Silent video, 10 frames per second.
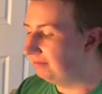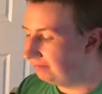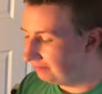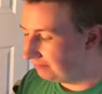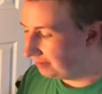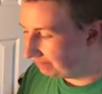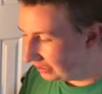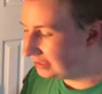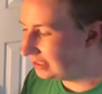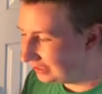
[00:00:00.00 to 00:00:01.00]
But
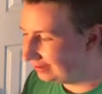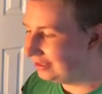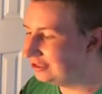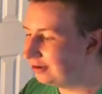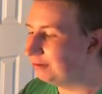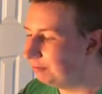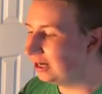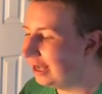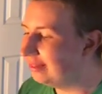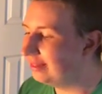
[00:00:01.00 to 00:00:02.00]
basically, these are what I
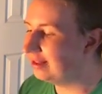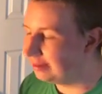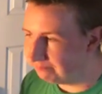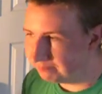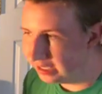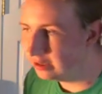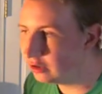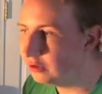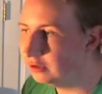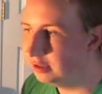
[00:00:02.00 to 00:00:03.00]
think the
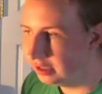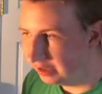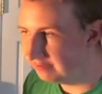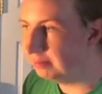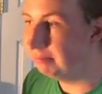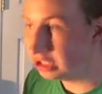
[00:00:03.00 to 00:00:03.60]
pinnacle of combustion